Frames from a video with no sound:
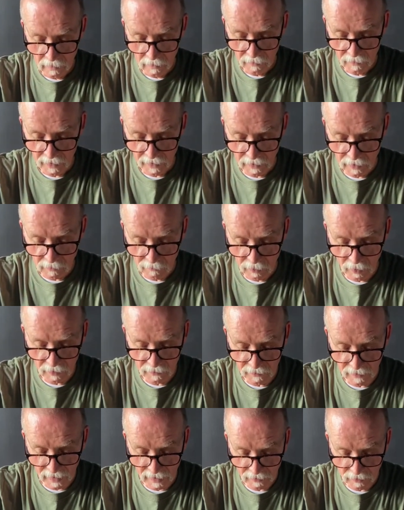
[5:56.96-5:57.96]
Then you put
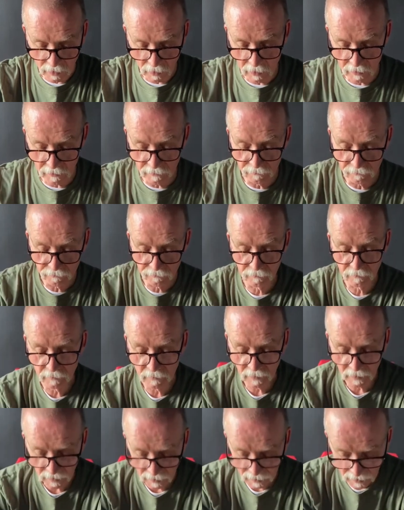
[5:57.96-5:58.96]
that on
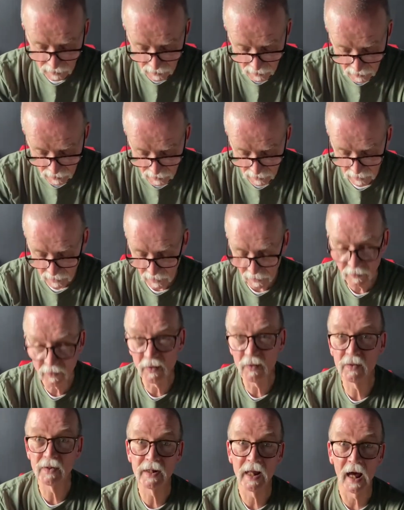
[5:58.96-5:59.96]
and
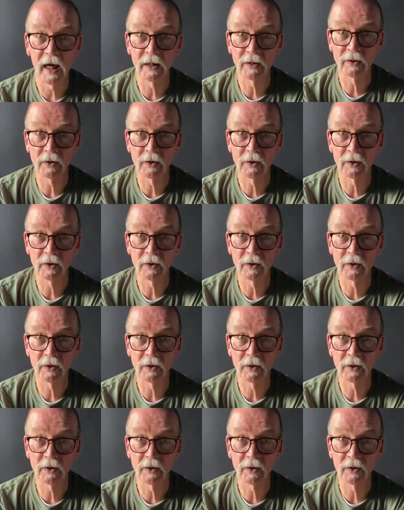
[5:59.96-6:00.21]
you start